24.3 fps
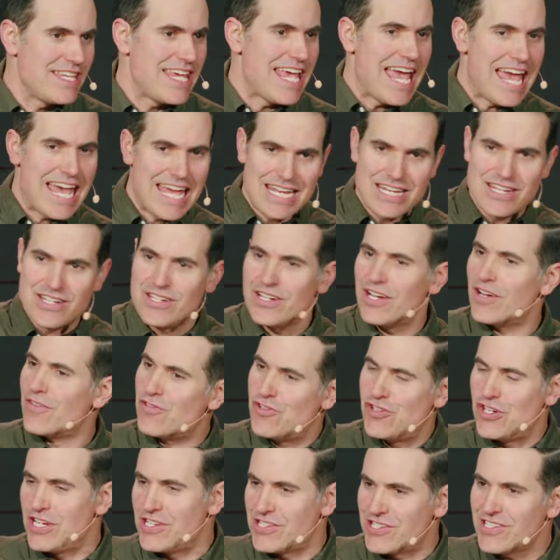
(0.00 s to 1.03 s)
the end of
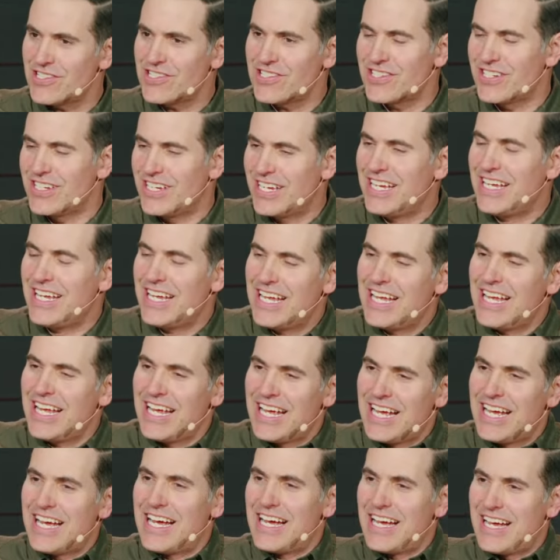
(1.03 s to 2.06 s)
Jesus.
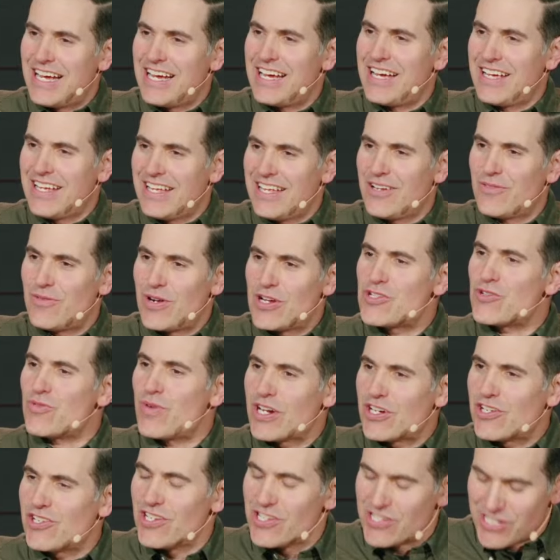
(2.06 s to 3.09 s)
Uh,
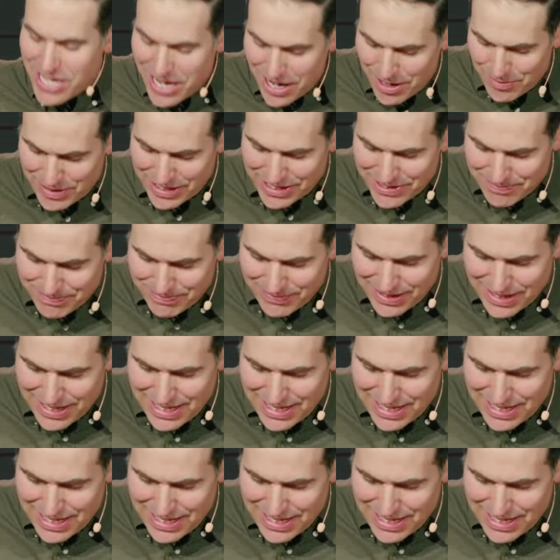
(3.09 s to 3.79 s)
resurrection is coming.